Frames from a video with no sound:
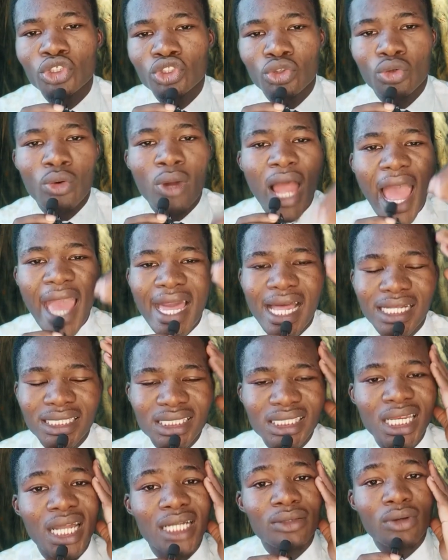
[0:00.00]
So I can
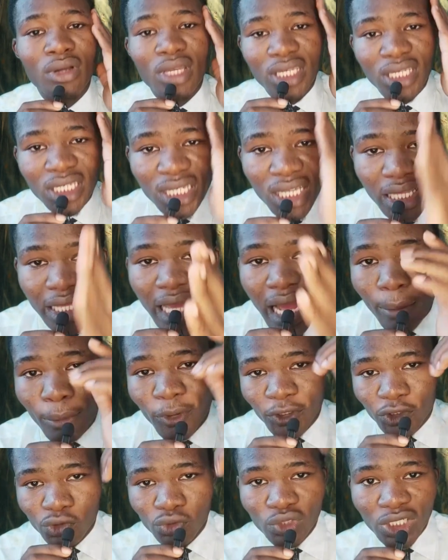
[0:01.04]
say that in a year I'm
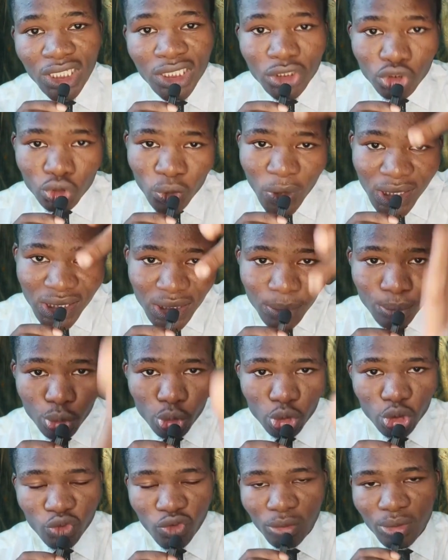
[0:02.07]
going to read 20
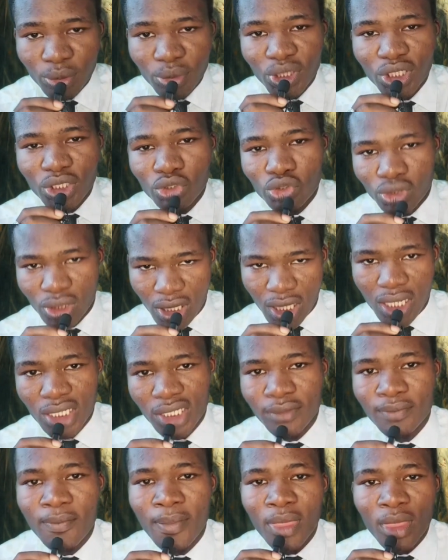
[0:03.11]
books from the beginning to the
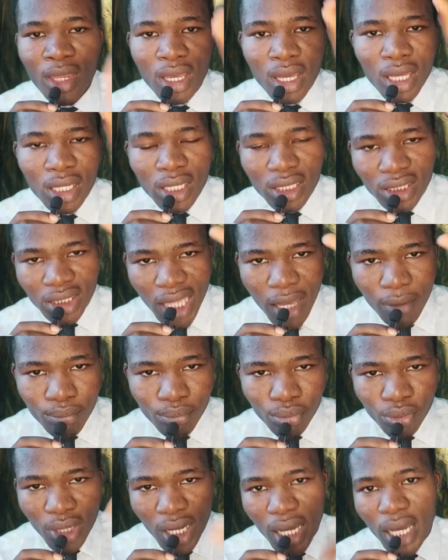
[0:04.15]
end.
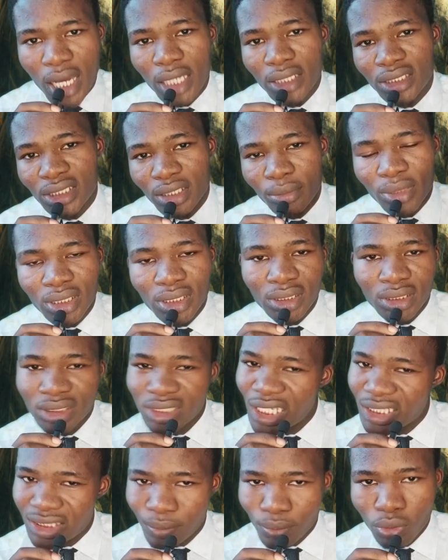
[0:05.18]
10 the remaining
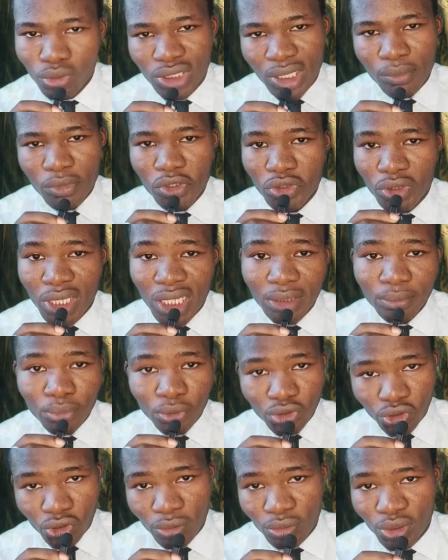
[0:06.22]
30 books I'm going to get
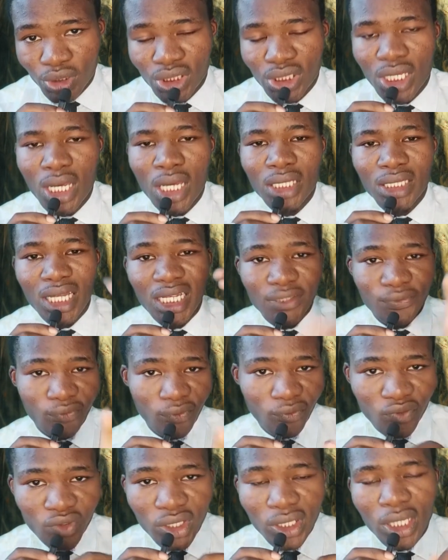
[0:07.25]
book summaries. That's
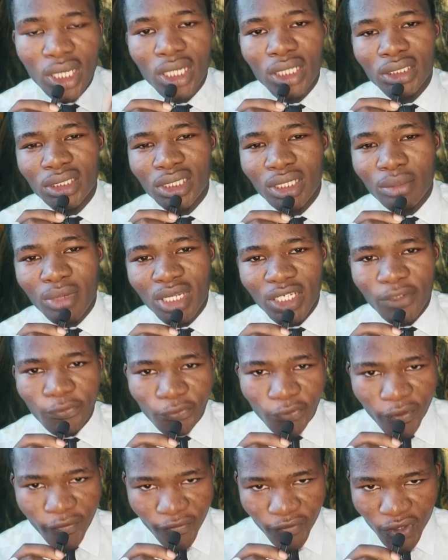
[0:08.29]
50. The remaining
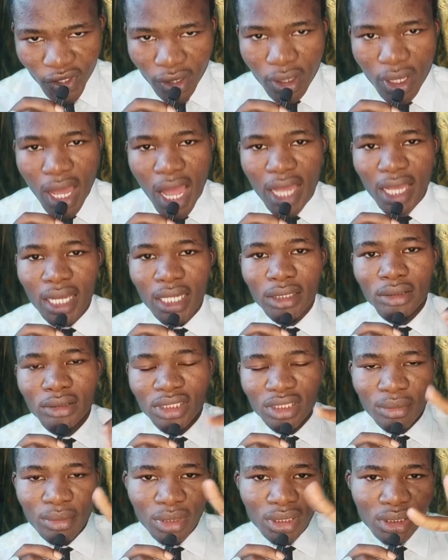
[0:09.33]
50, I can
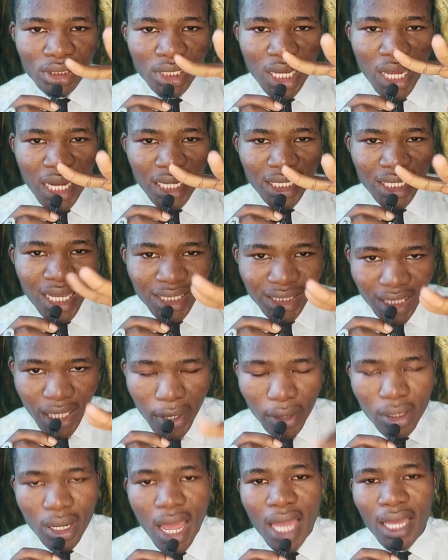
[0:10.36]
the remaining another
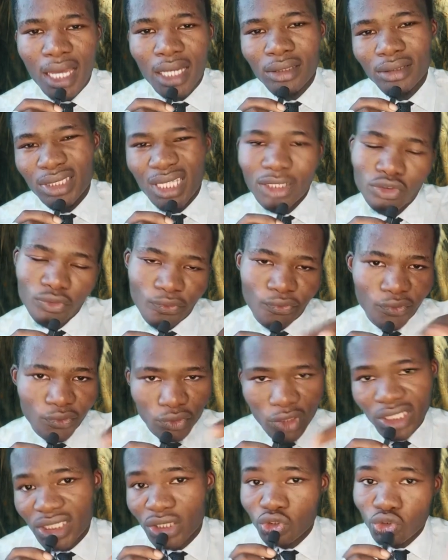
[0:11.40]
10, I can 10 to
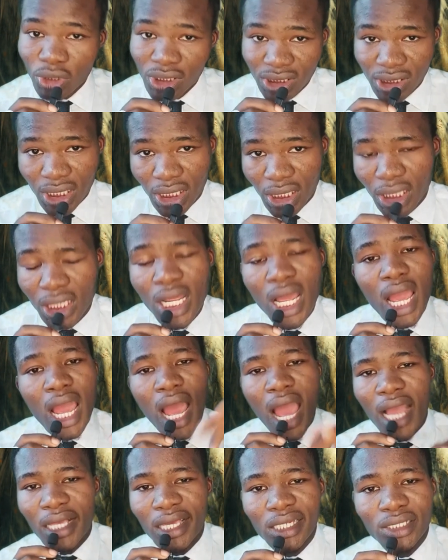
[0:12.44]
let's say 20 again,
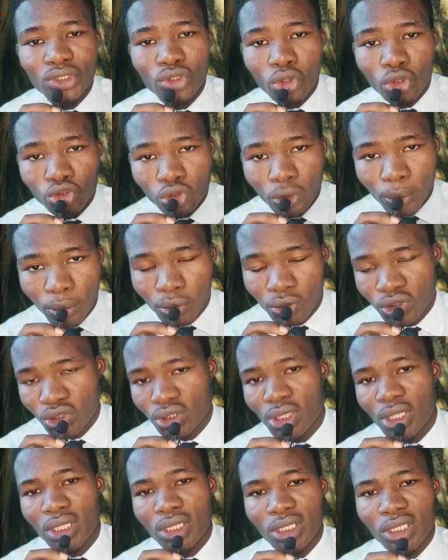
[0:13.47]
I get the audio
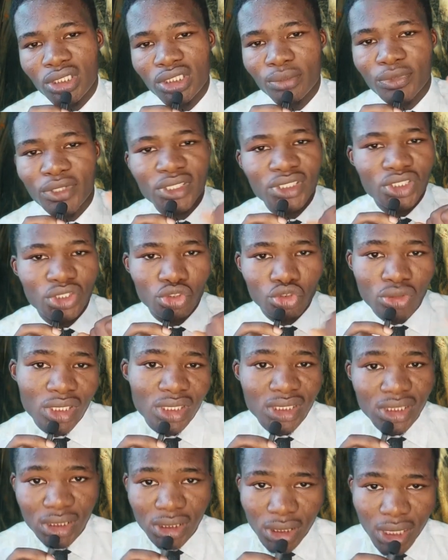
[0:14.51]
books. It remains
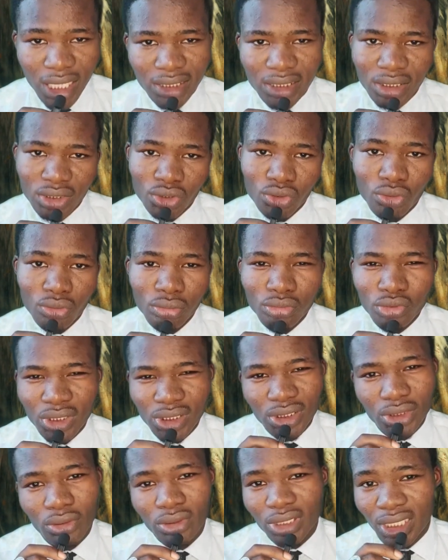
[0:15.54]
20, I think so,
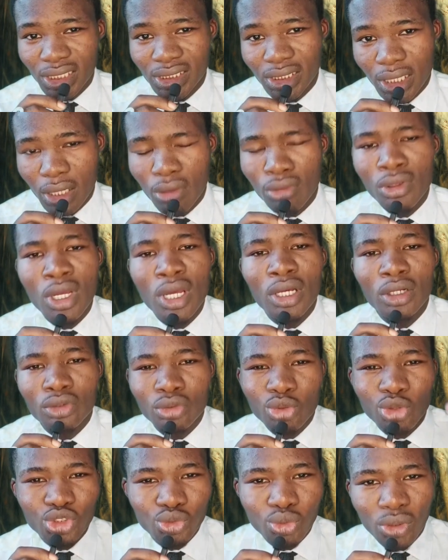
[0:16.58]
20 or 30 now.
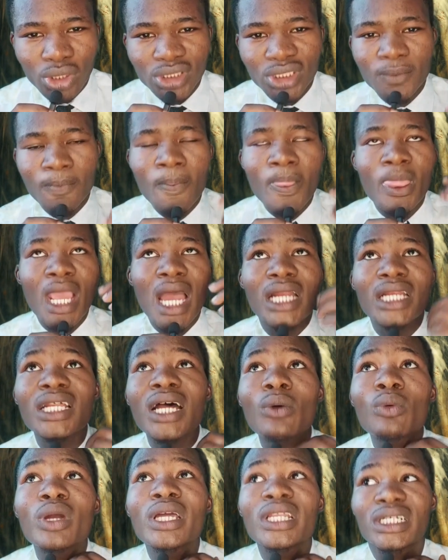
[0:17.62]
Those ones,
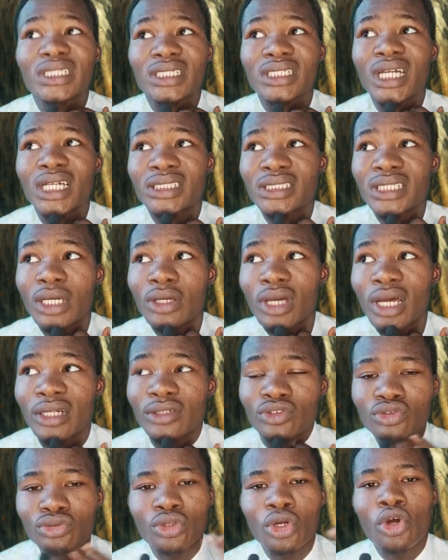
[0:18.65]
another way, there's another thing that you
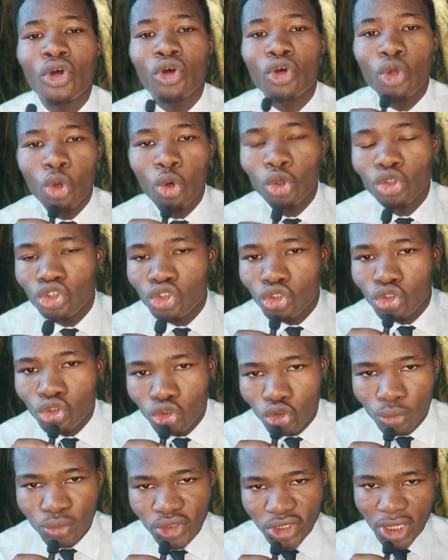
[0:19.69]
can do. Go to
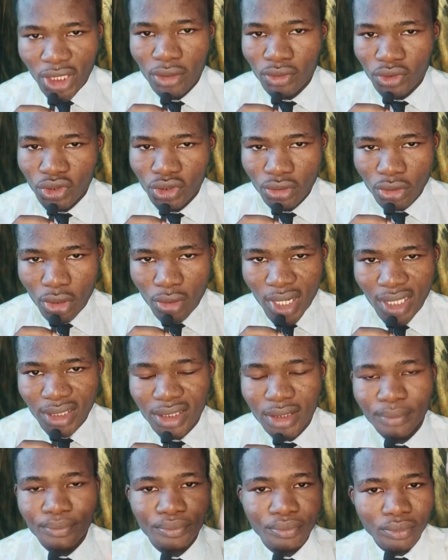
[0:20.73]
YouTube channels, all
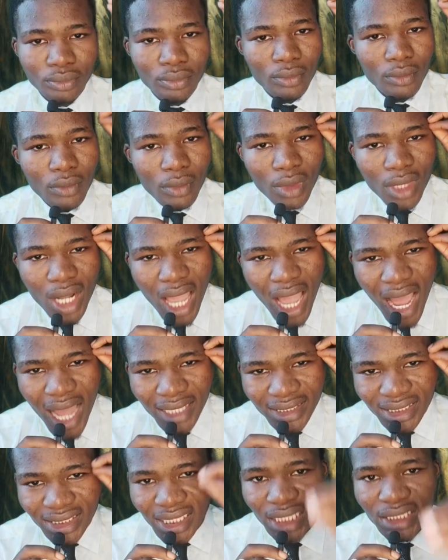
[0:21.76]
right,
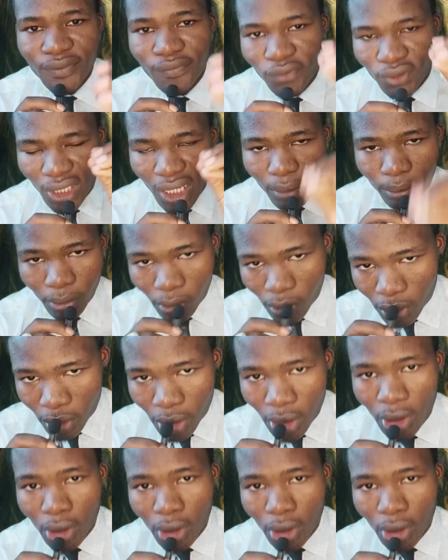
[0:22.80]
and search for that book.